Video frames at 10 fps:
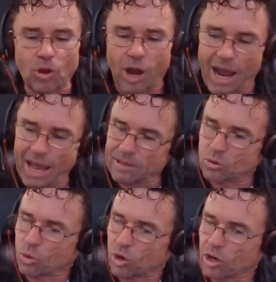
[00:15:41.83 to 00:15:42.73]
So I
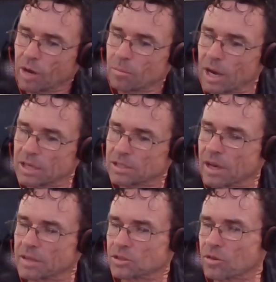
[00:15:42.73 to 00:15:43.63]
had to work on my
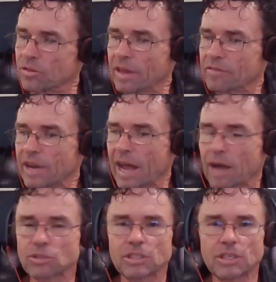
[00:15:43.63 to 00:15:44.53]
side. And so they've
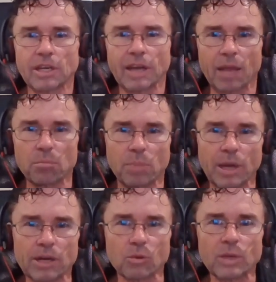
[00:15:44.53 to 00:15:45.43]
now seen a
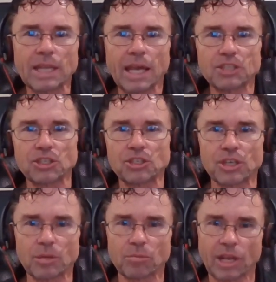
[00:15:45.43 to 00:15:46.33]
better
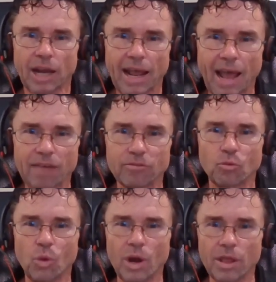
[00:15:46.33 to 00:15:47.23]
relationship that I have
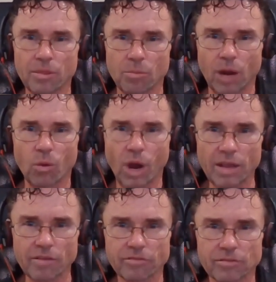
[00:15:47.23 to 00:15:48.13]
with my
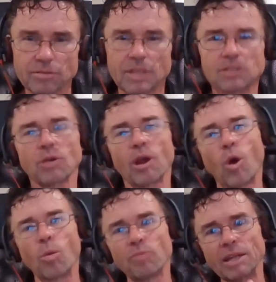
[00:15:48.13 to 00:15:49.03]
wife. And so I
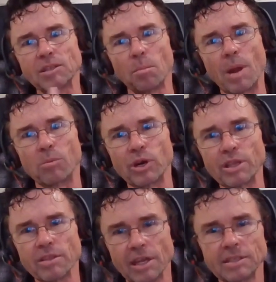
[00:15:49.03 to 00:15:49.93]
hope that's a
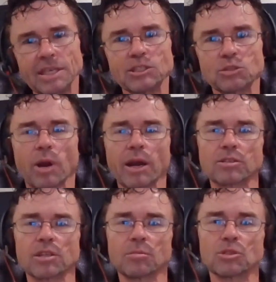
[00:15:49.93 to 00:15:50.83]
memory that
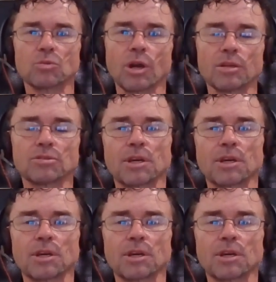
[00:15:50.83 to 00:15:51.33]
inspires them as well.